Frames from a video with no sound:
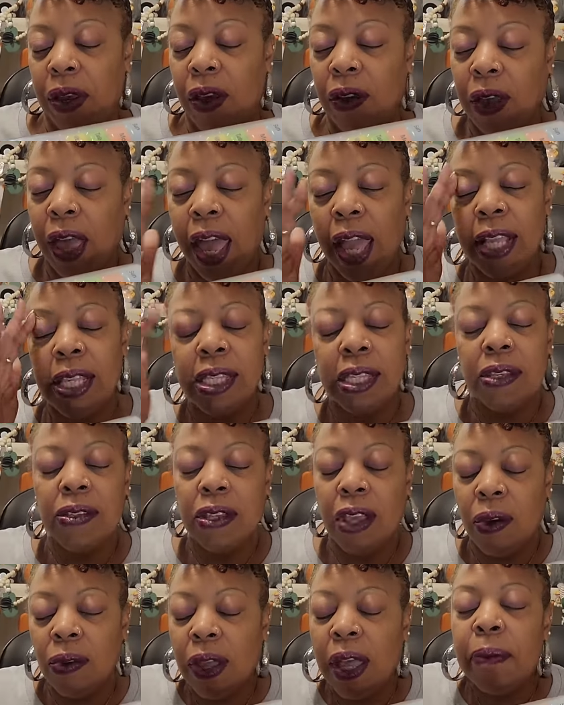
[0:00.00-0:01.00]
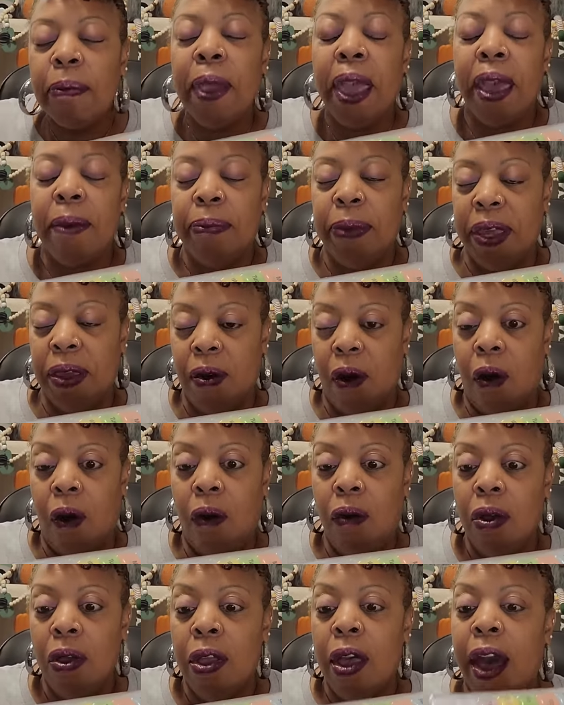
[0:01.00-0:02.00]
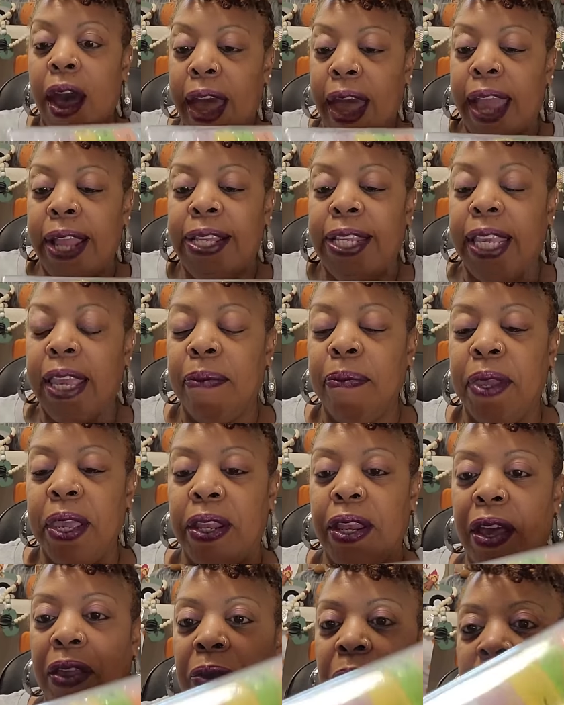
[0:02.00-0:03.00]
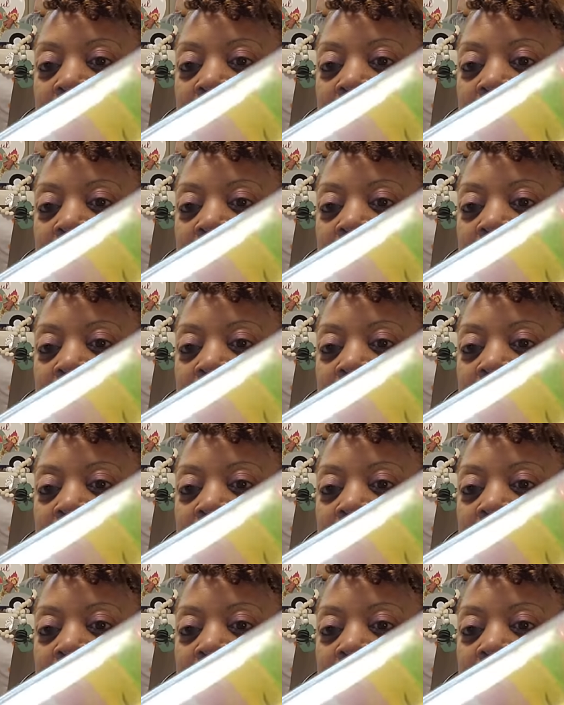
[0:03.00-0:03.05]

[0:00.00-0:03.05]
Okay. So don't come at me, y'all. I had to get me another